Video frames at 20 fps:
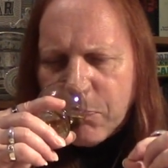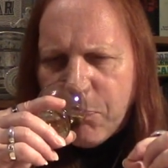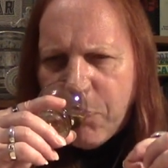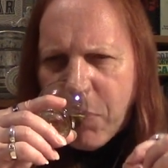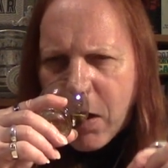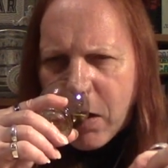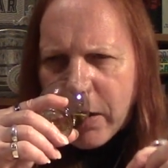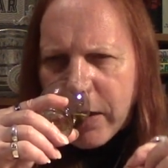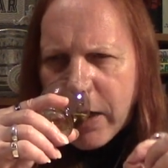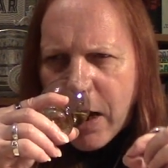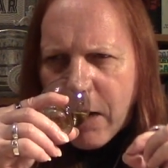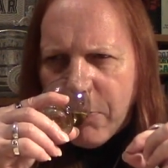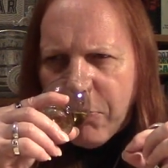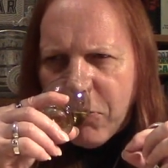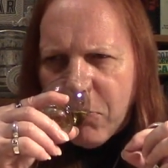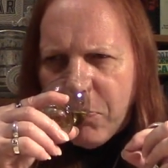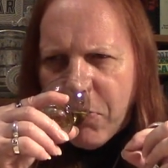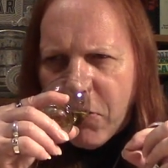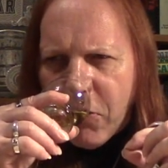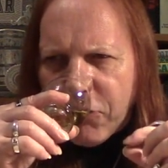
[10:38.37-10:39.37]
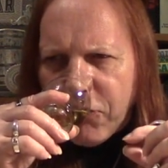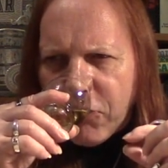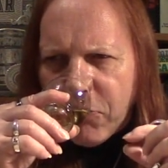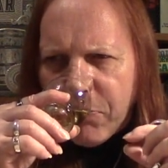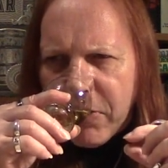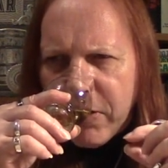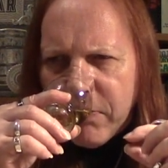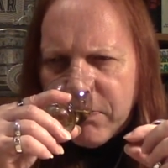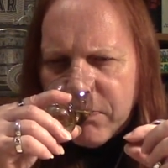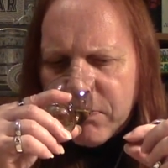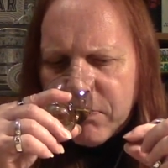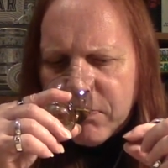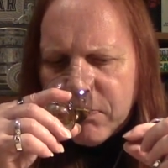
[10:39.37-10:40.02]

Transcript: pineapple possibly,